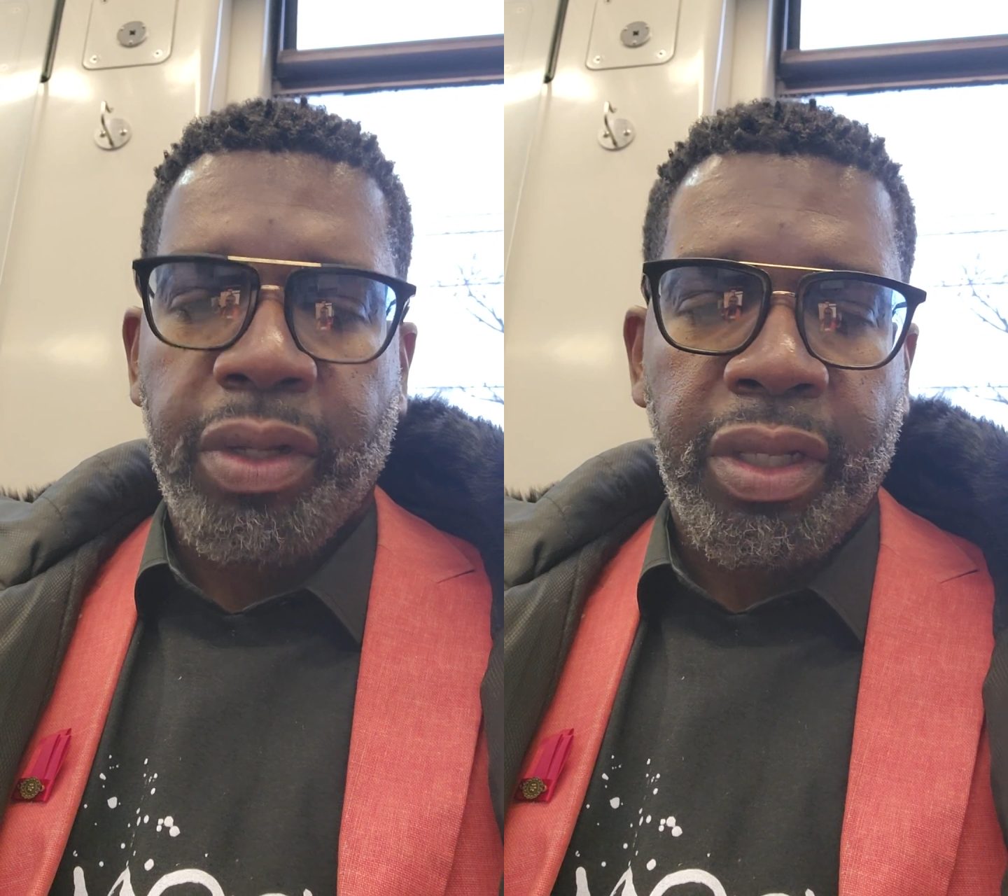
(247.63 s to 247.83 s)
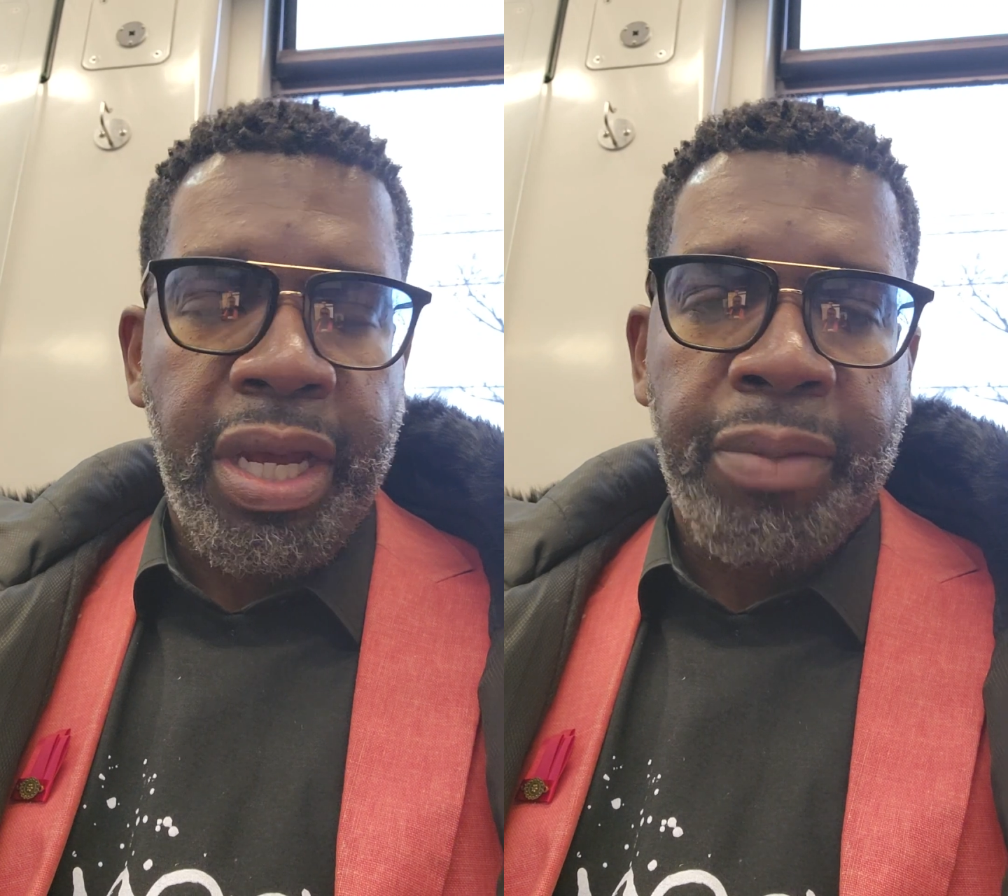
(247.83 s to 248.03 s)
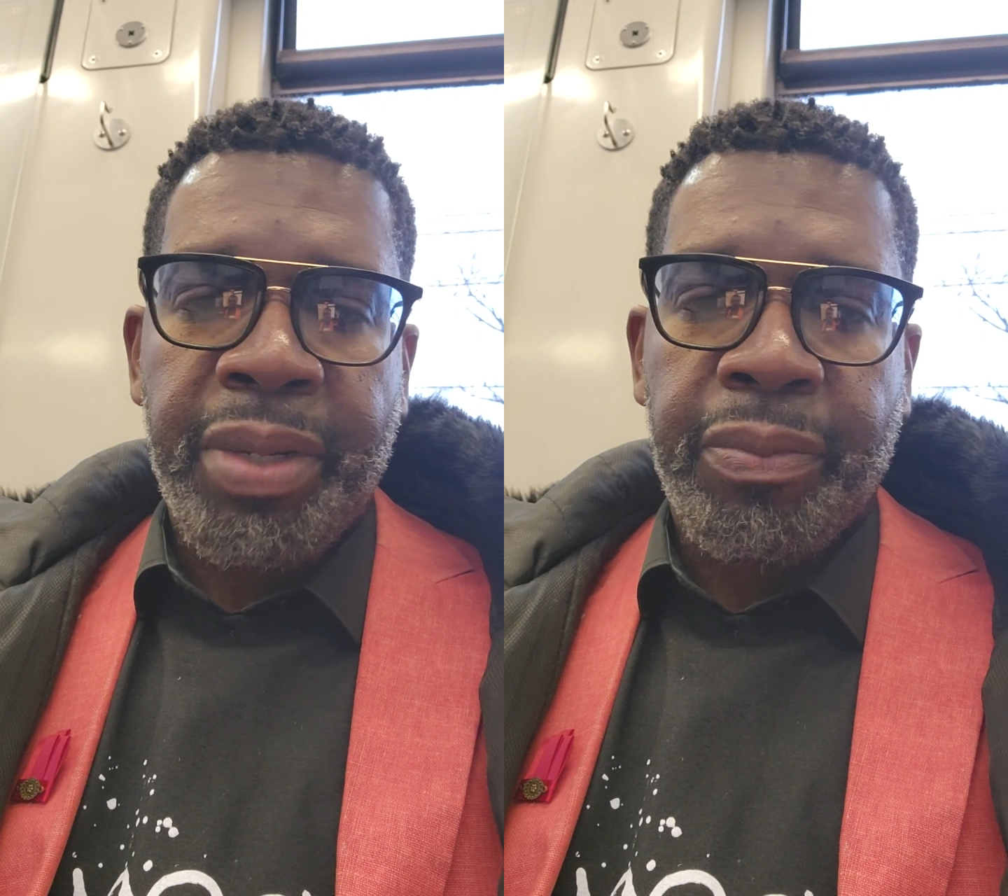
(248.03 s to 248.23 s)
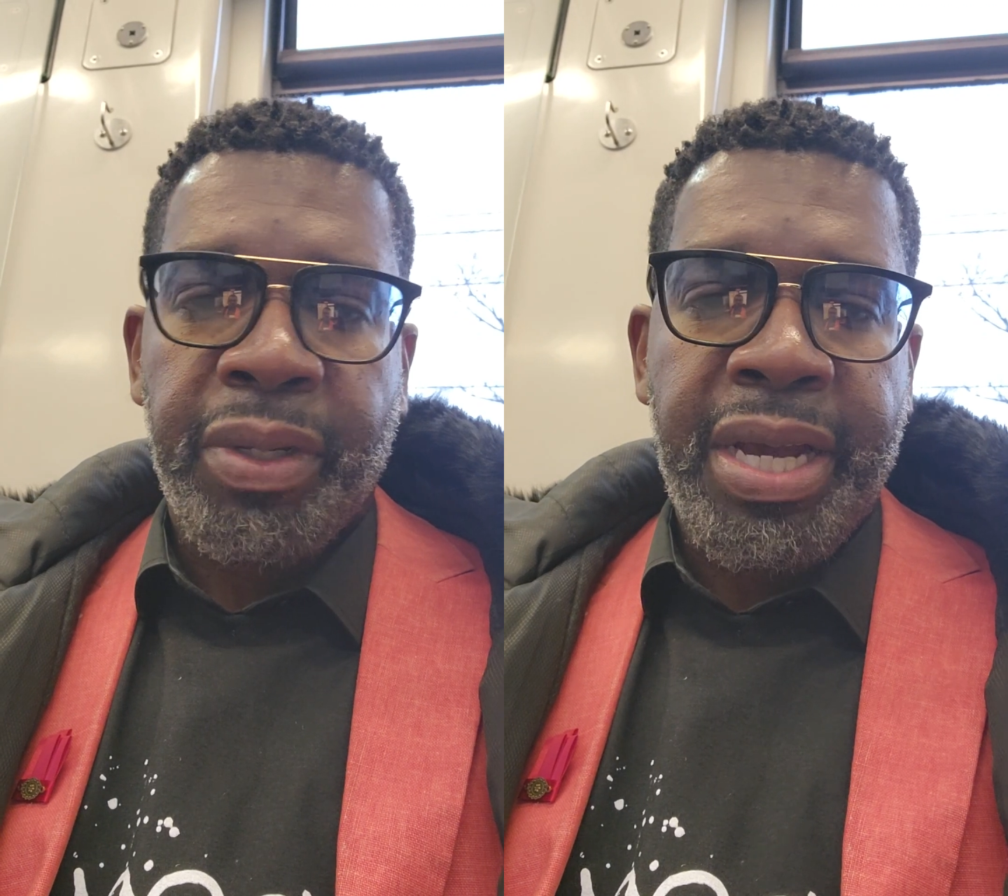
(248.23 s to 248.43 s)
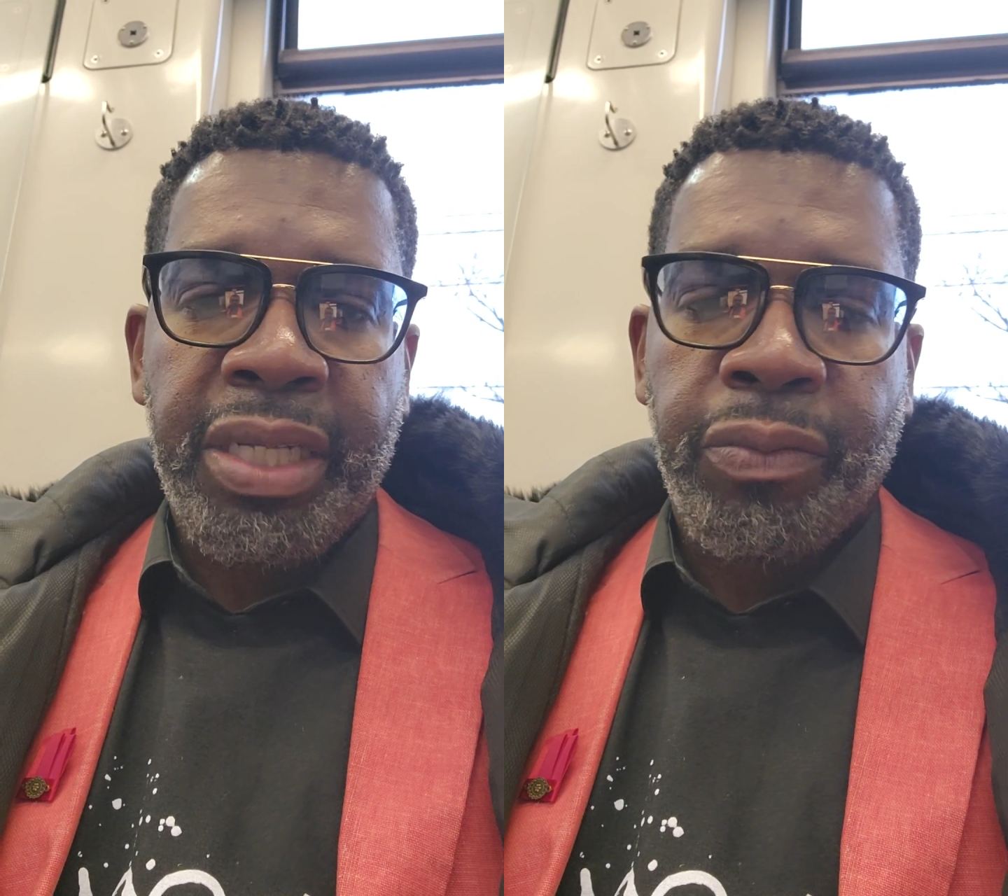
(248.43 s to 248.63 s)
a lot of men
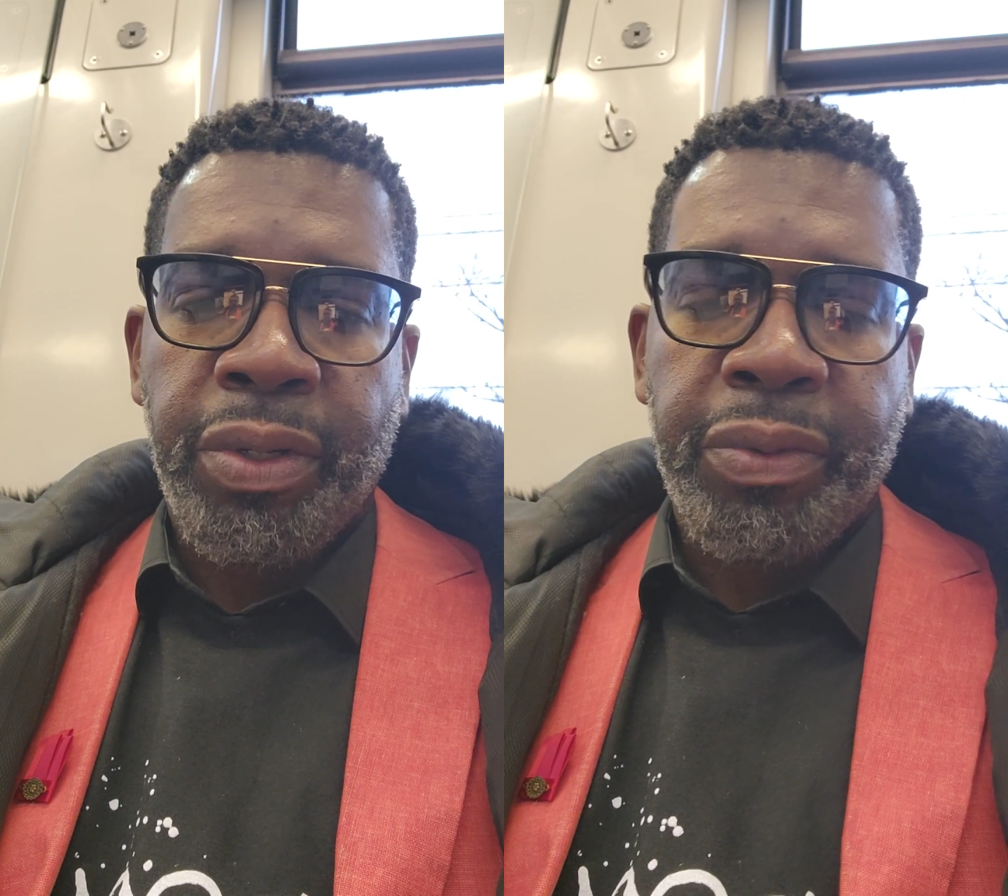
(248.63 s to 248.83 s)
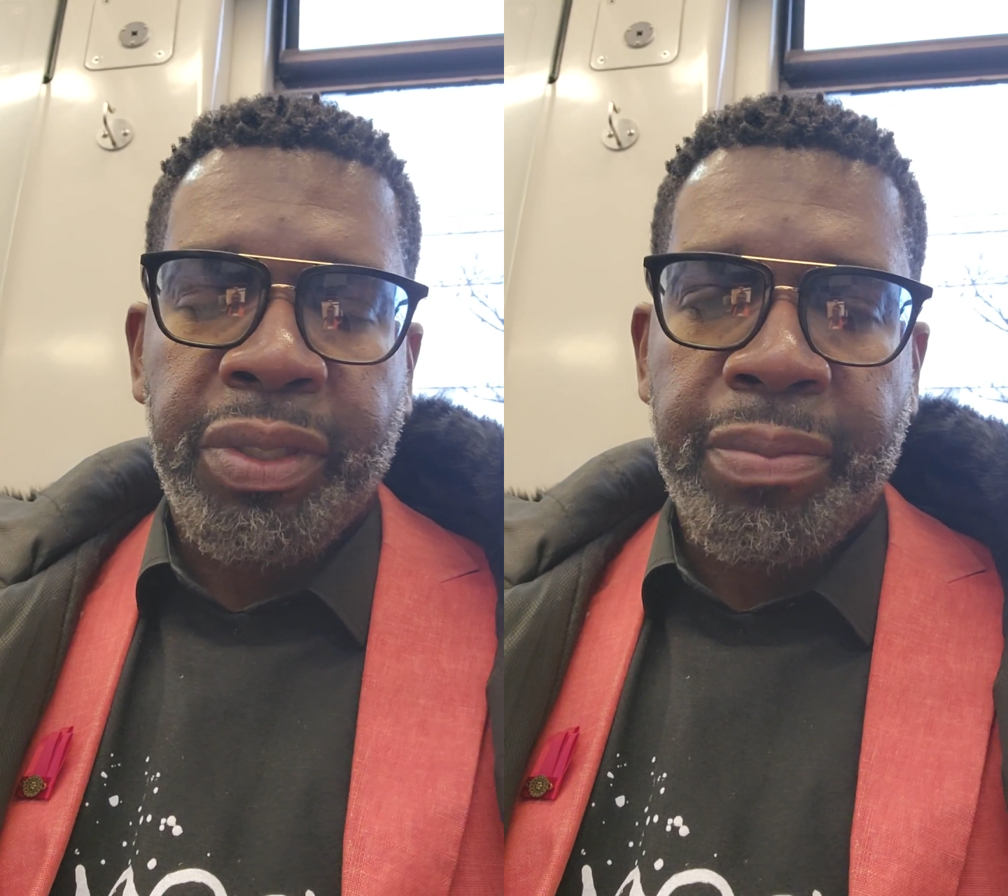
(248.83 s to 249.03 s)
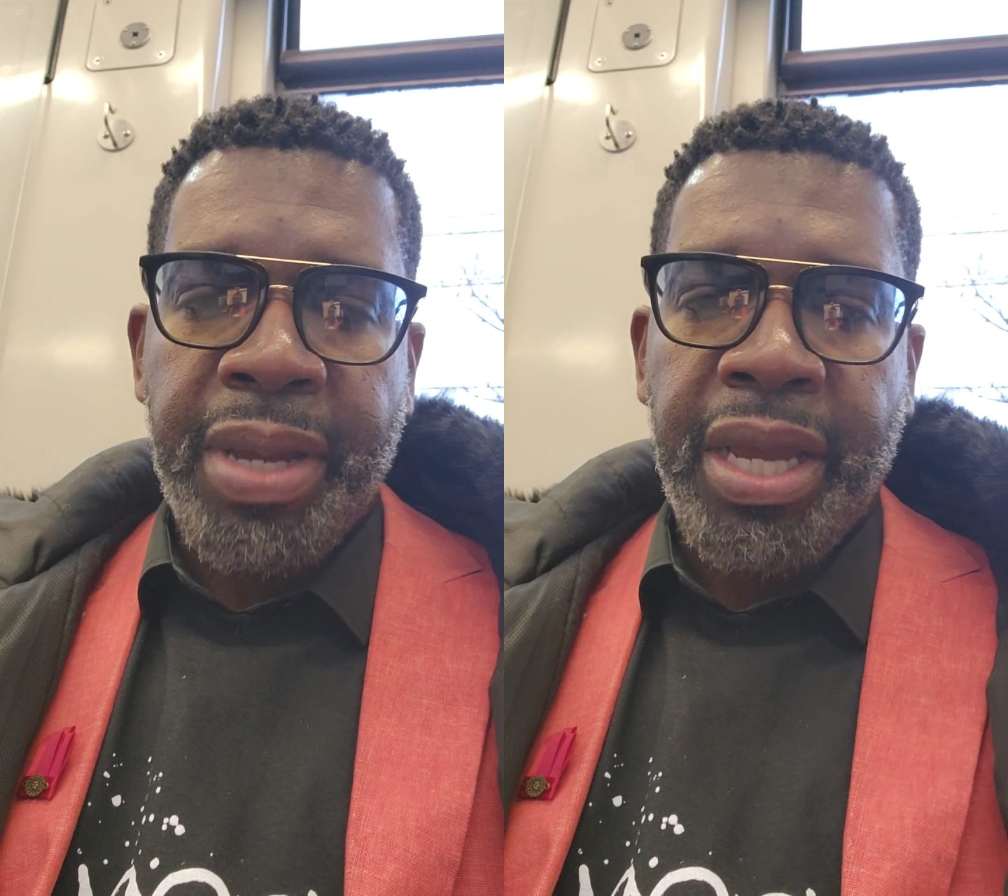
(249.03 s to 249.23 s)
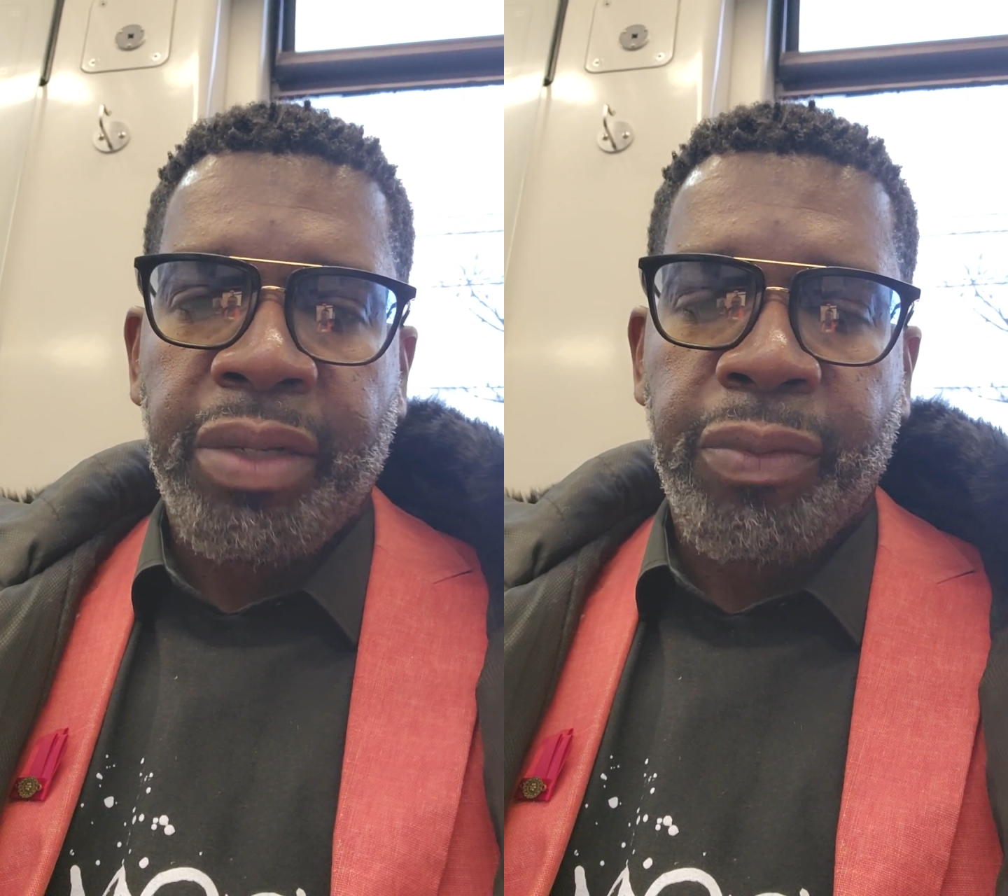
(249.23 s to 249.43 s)
would ask, where was the man?